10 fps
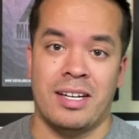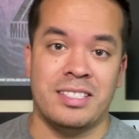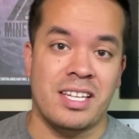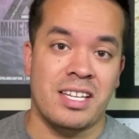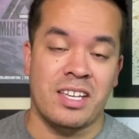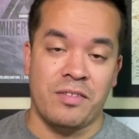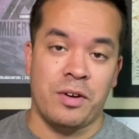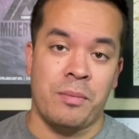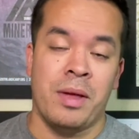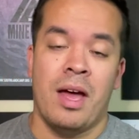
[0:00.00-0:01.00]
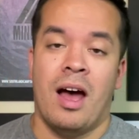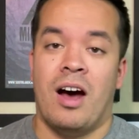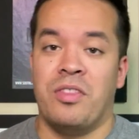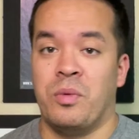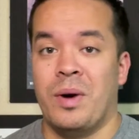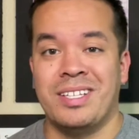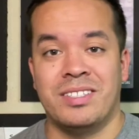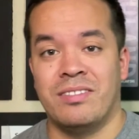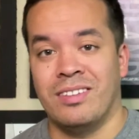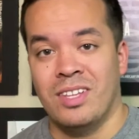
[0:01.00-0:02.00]
He's going to give him uh, the
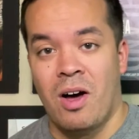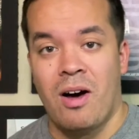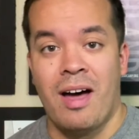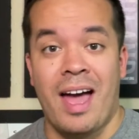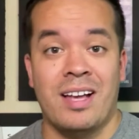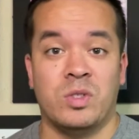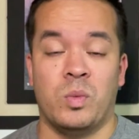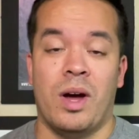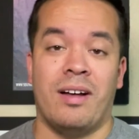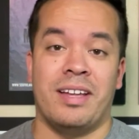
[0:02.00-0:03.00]
rest of the law as well.